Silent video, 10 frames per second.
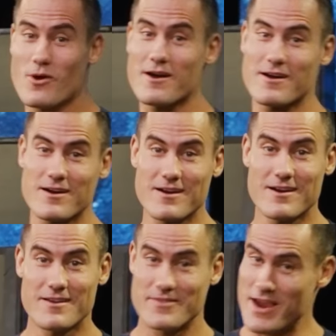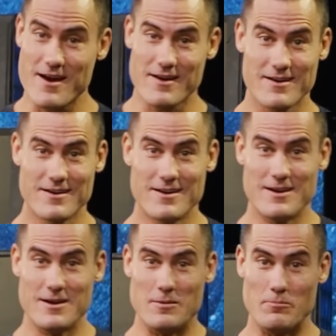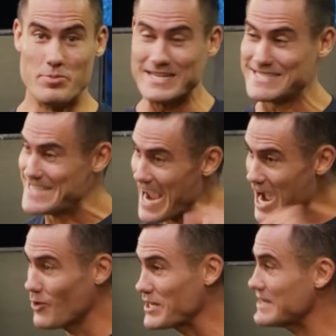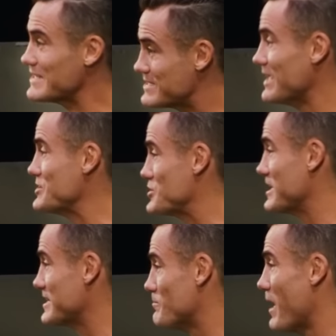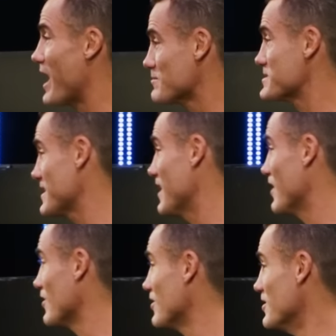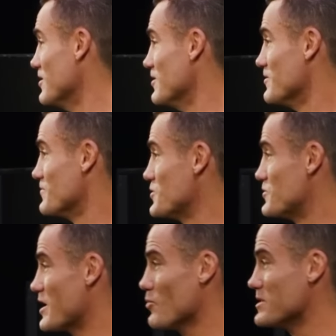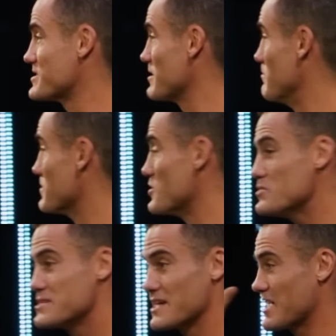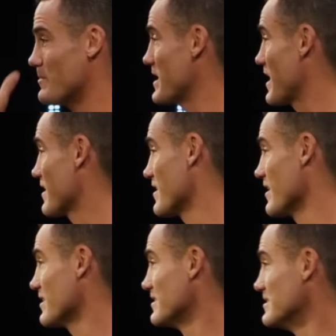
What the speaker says: were there, but down in the dungeon in the bottom cell, dude, there was some music coming out of there.